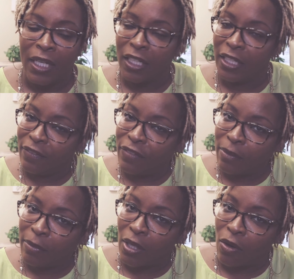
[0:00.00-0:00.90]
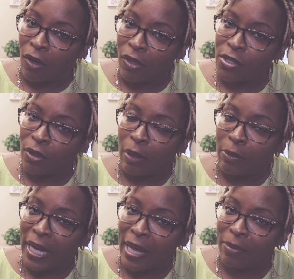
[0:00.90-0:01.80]
leave them below also. I'll
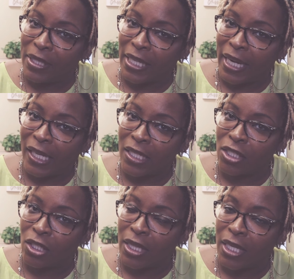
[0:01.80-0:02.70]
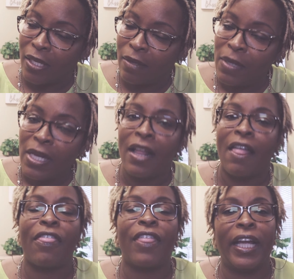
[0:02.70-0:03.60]
be happy to answer them.
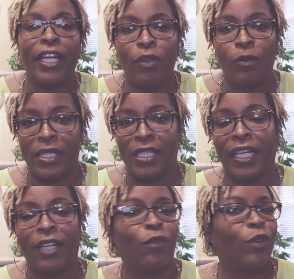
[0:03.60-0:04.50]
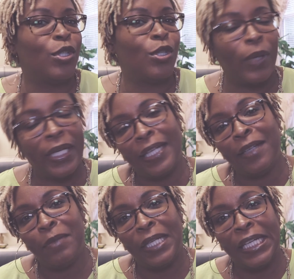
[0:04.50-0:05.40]
Thank you once again for
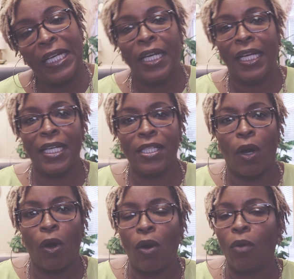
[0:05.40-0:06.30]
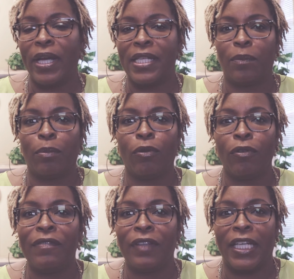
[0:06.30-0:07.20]
joining me. It is always a
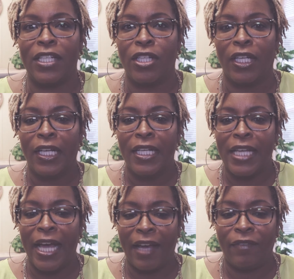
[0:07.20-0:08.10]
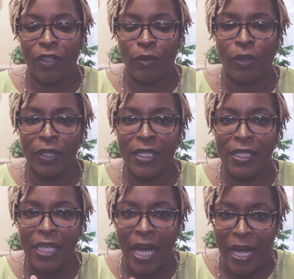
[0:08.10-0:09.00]
privilege to have your
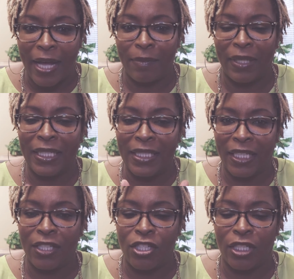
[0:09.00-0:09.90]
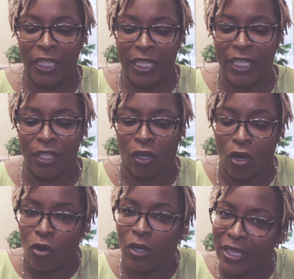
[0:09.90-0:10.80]
time and attention
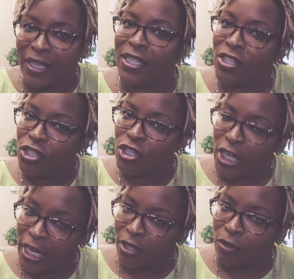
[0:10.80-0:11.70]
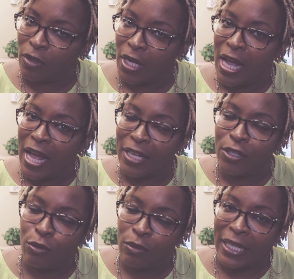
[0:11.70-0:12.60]
here on this channel. I
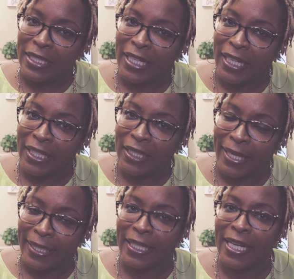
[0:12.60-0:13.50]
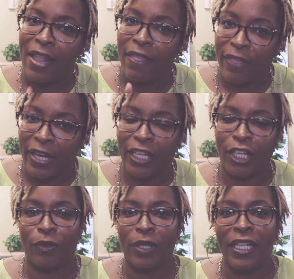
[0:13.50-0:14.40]
do not take it lightly.
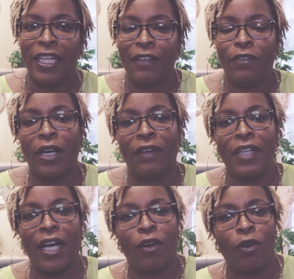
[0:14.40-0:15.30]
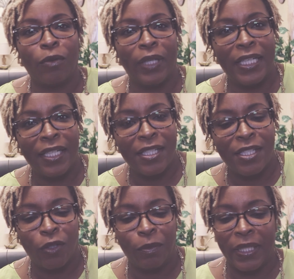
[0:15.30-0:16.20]
Thank you. If you have not already done
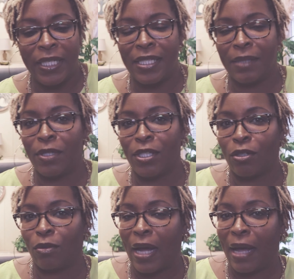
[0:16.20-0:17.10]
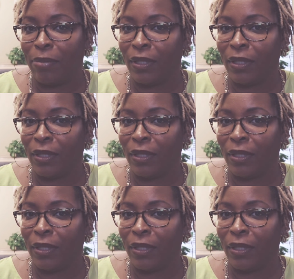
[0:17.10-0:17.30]
so, please subscribe